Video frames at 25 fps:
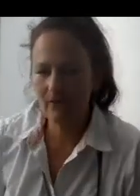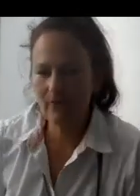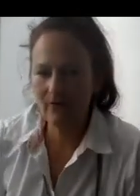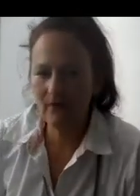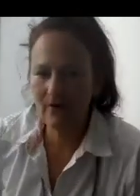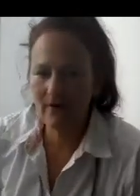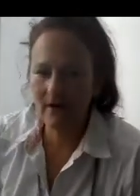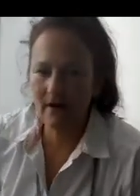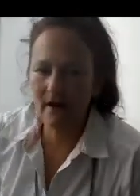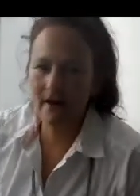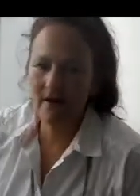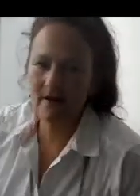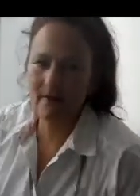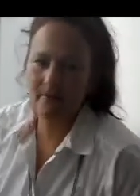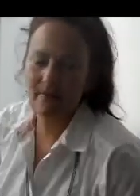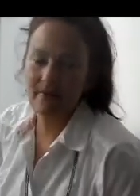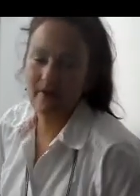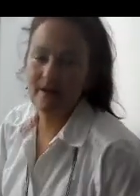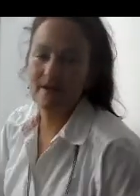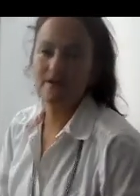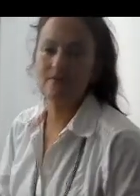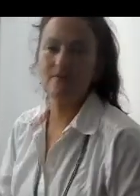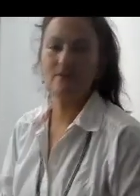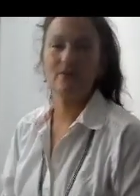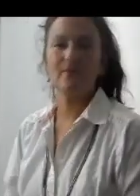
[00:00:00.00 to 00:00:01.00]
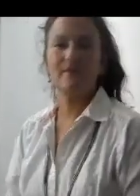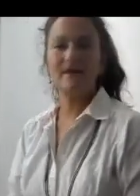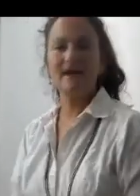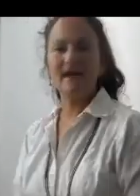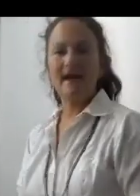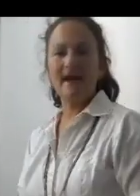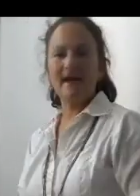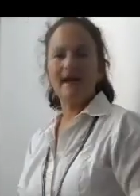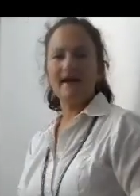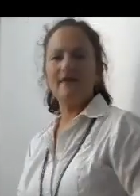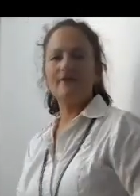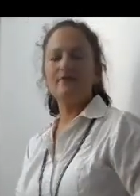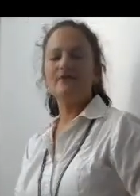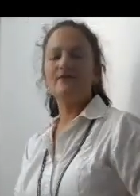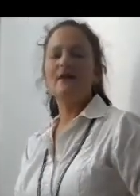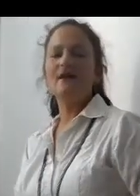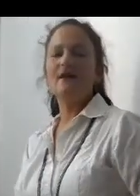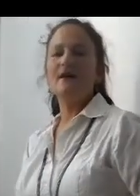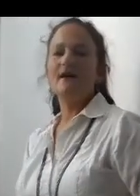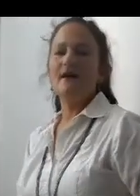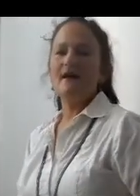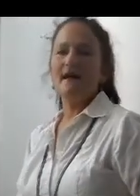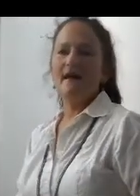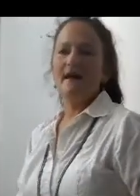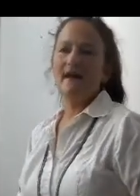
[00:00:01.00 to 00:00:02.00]
we're at a place where we have
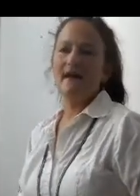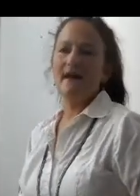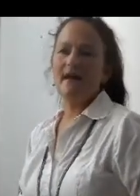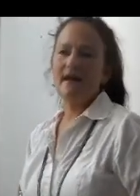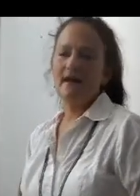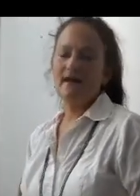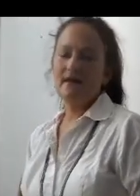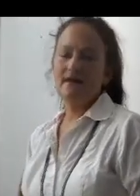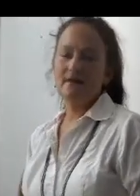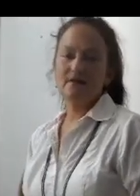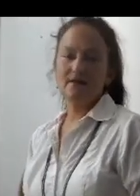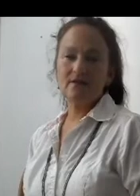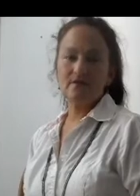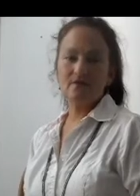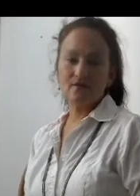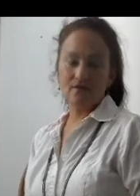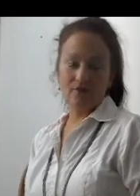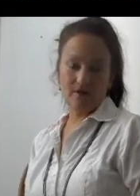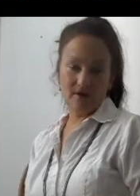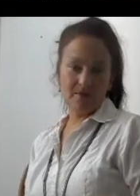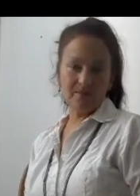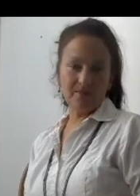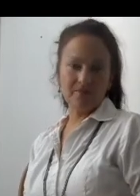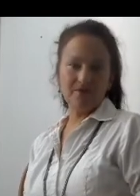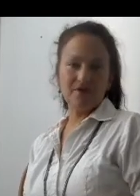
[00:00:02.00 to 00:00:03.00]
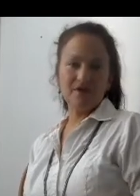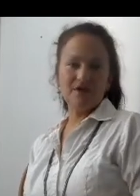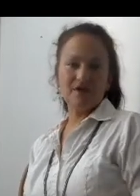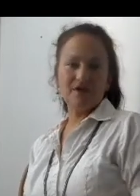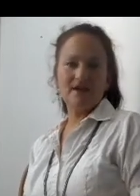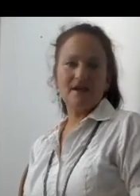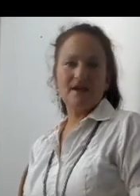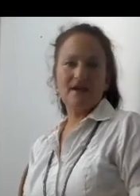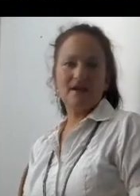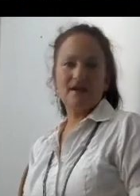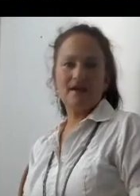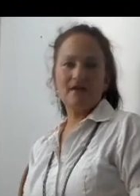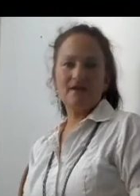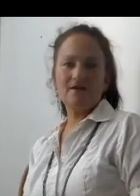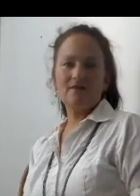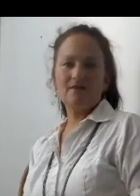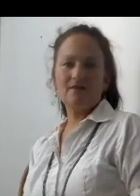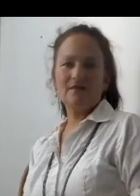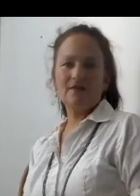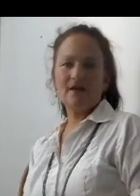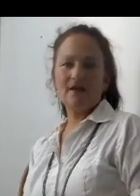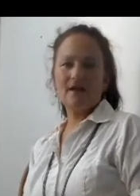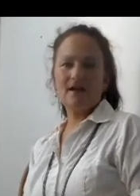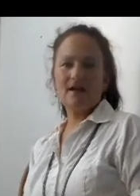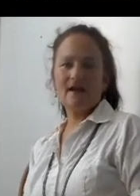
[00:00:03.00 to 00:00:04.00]
a script and
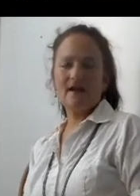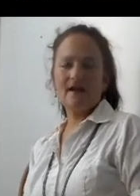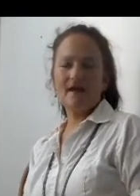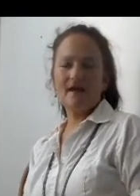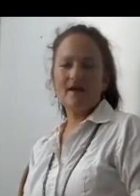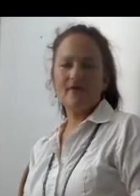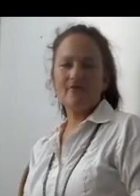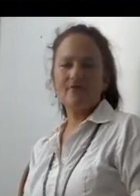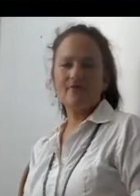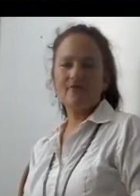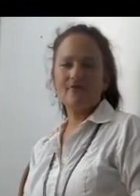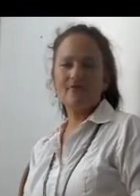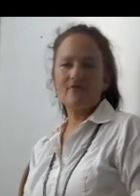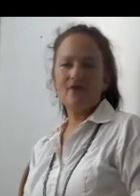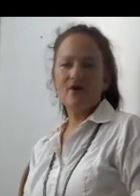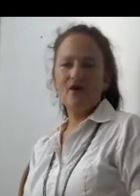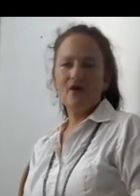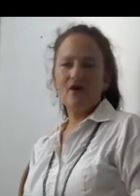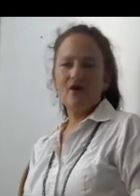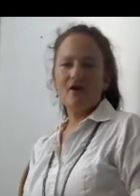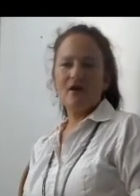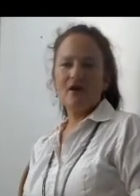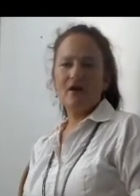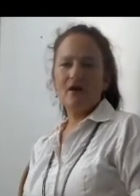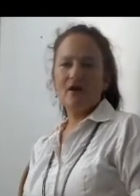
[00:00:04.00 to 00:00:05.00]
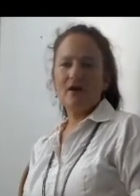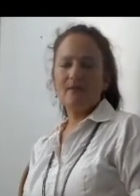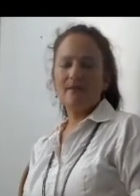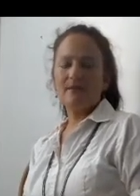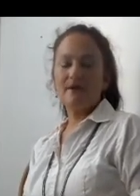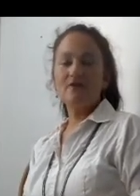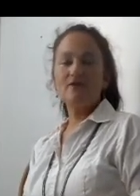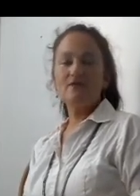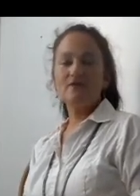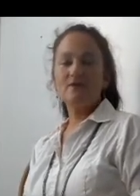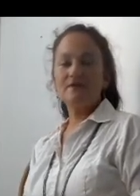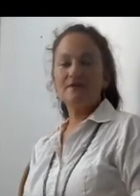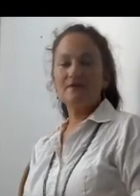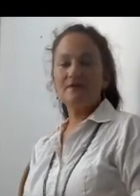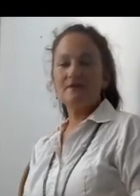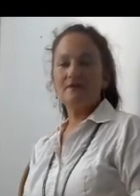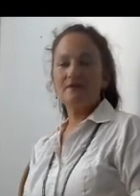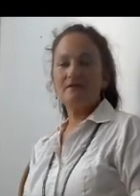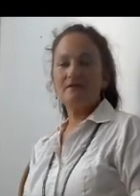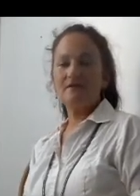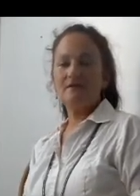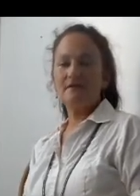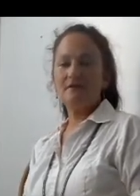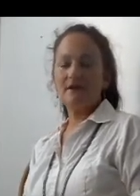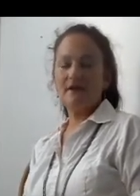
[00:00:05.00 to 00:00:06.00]
we have interested
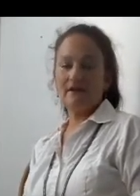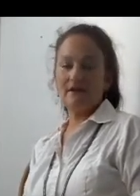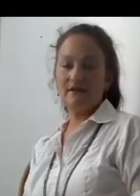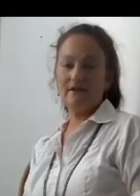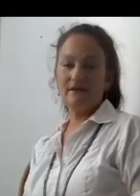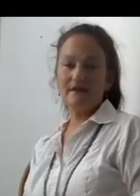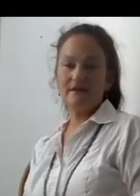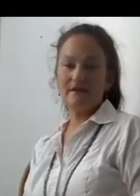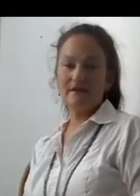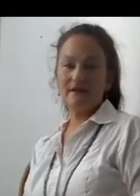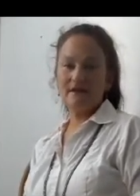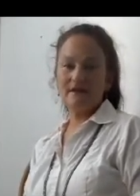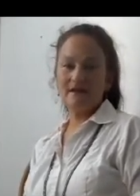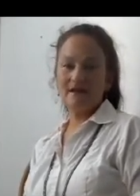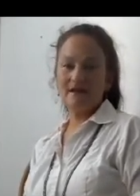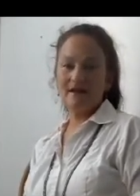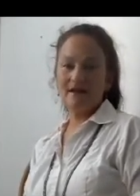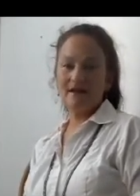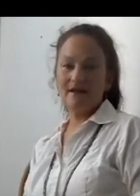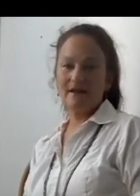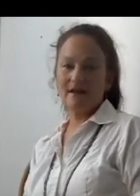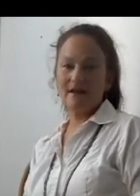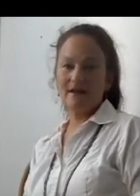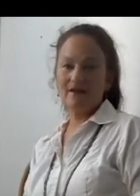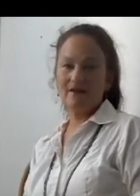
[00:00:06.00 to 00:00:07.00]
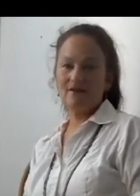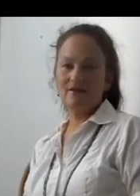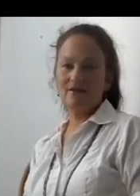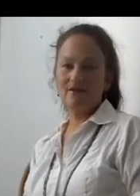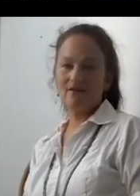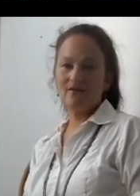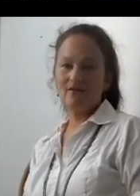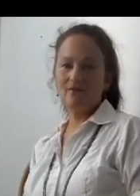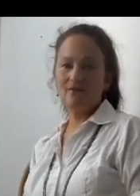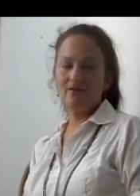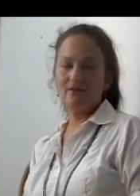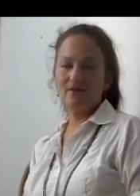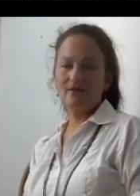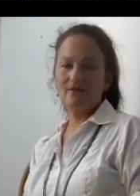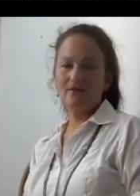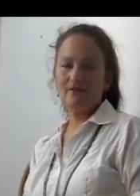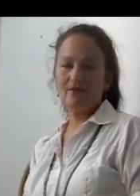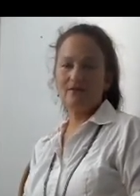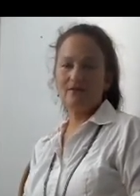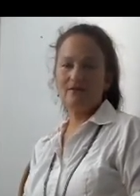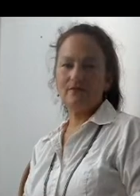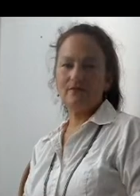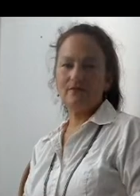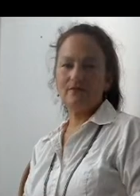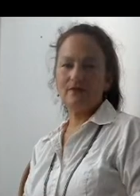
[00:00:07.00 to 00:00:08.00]
talent, and we're
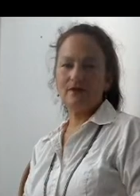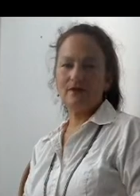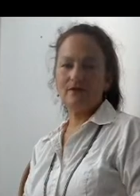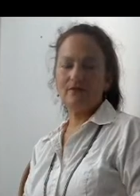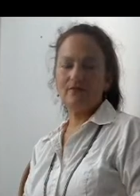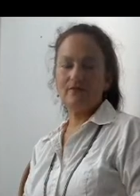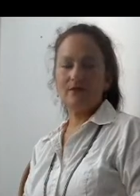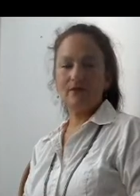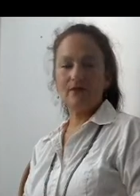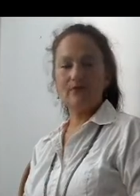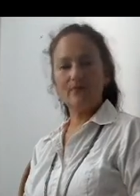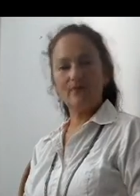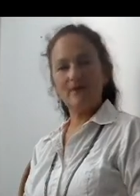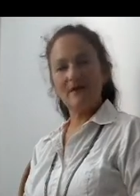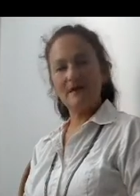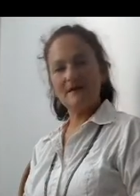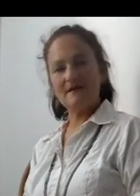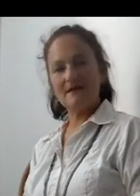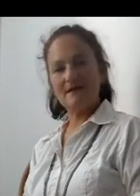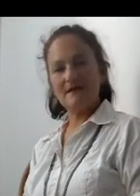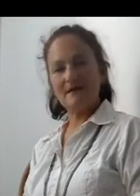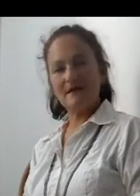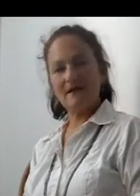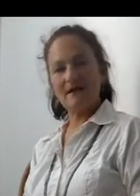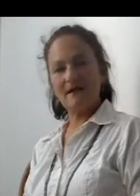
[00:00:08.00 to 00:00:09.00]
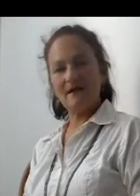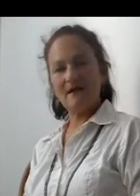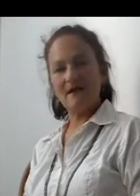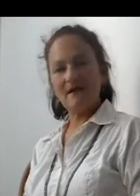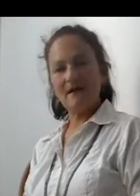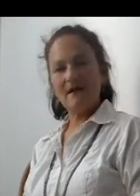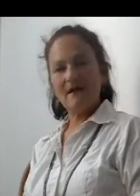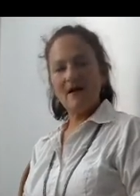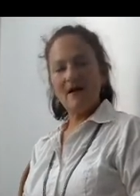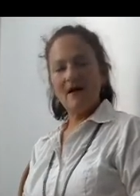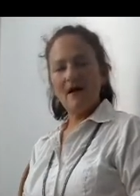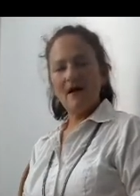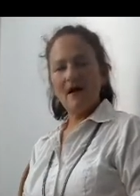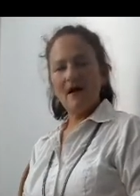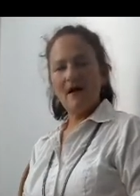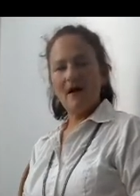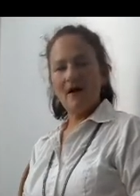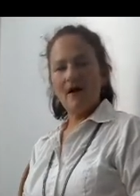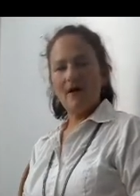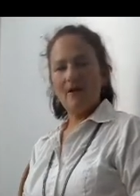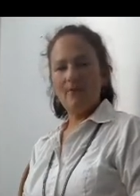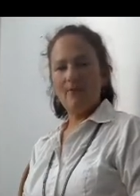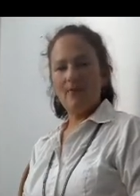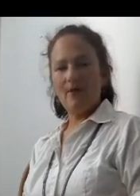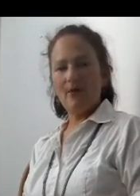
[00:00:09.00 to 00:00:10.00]
doing fundraising,
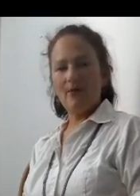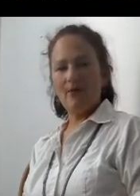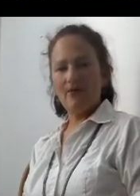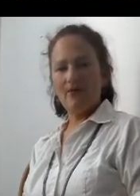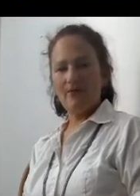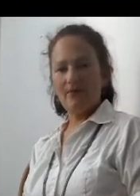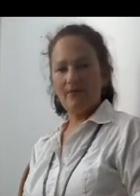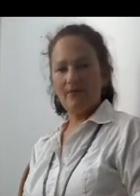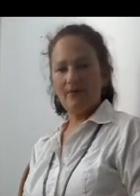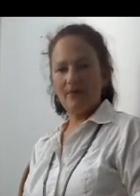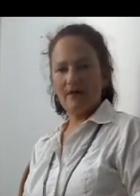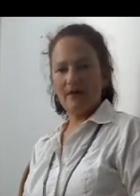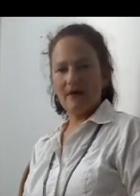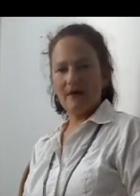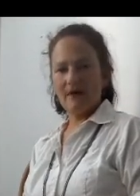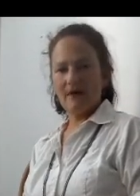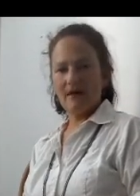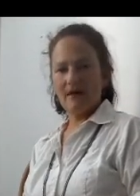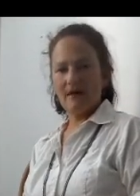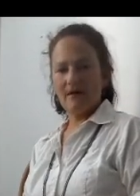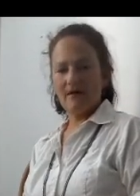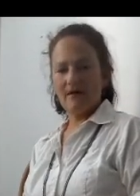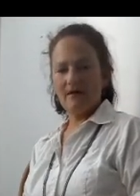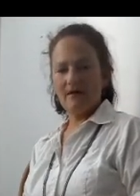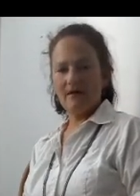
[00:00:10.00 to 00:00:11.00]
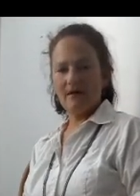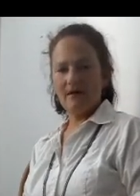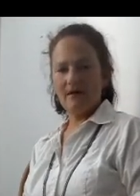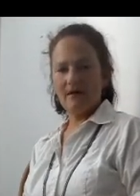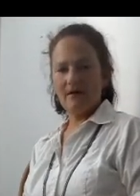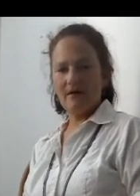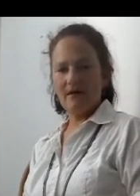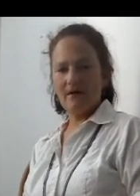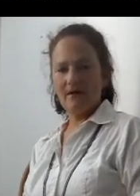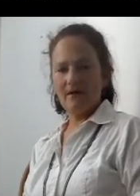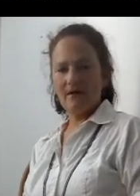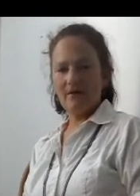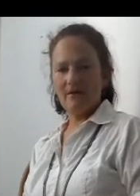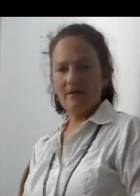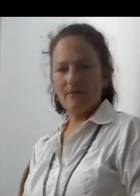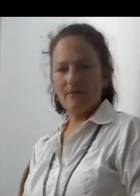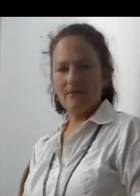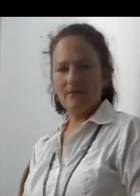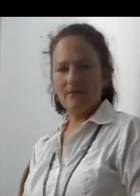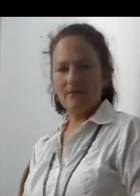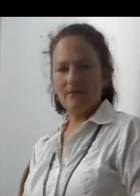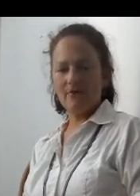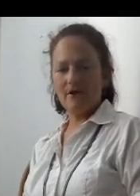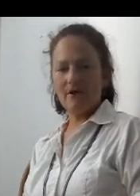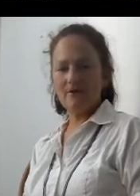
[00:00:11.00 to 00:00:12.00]
both by
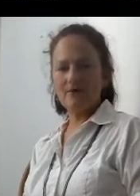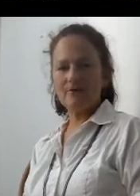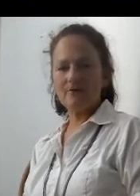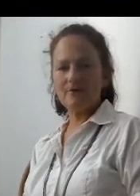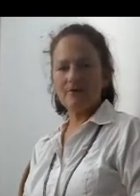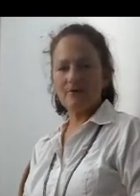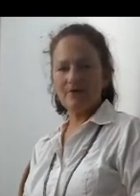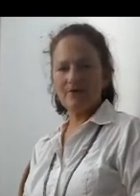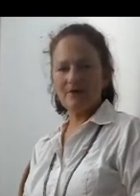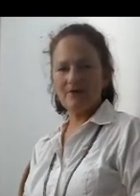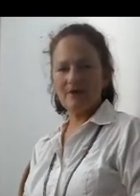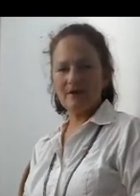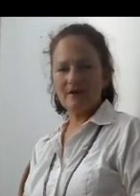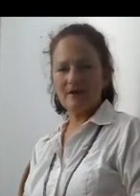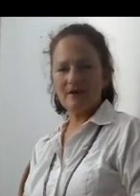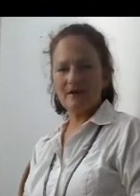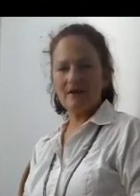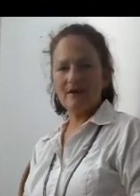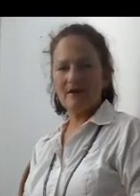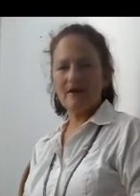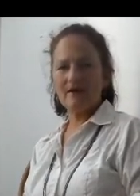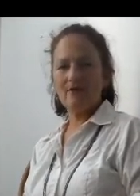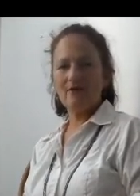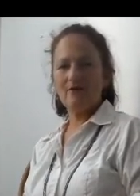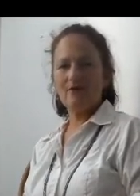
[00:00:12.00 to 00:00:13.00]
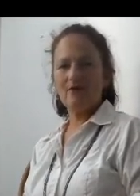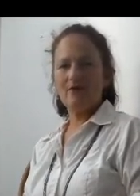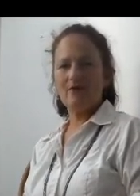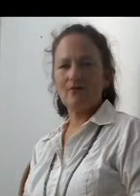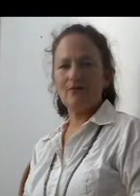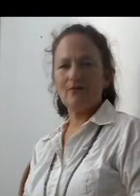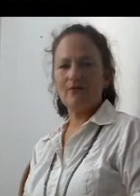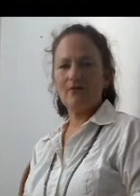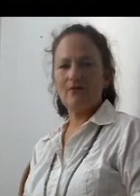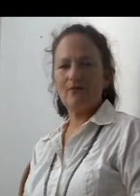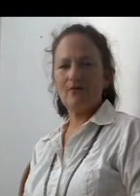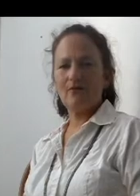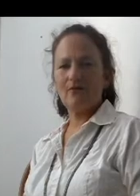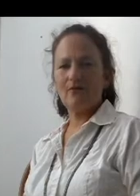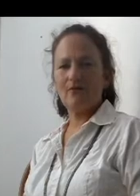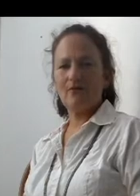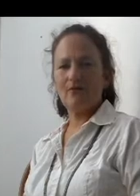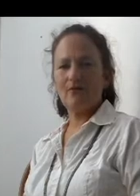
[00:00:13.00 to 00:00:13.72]
crowdsourcing and also